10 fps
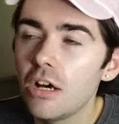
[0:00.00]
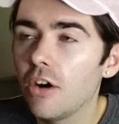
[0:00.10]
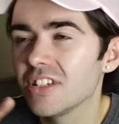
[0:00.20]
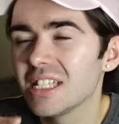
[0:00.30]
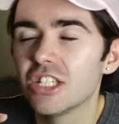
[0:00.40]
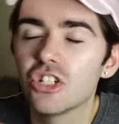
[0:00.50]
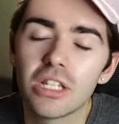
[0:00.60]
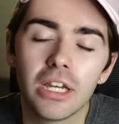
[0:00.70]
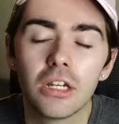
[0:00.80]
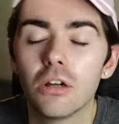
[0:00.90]
obviously it's just
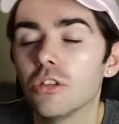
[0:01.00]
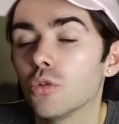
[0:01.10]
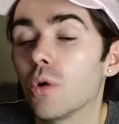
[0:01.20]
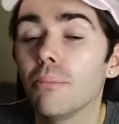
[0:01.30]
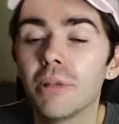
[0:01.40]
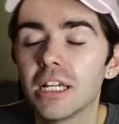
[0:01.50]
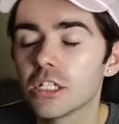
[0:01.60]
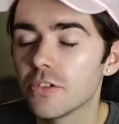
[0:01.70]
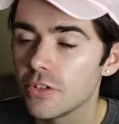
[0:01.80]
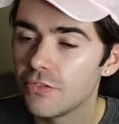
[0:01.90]
like the
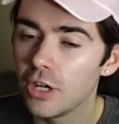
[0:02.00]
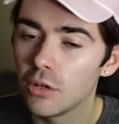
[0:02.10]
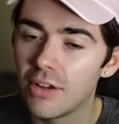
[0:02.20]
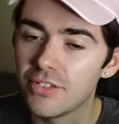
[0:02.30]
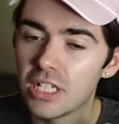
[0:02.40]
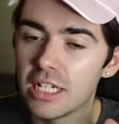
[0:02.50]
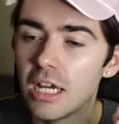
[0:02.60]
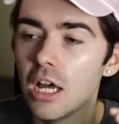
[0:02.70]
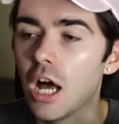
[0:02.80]
rumblings of Defying Gravity.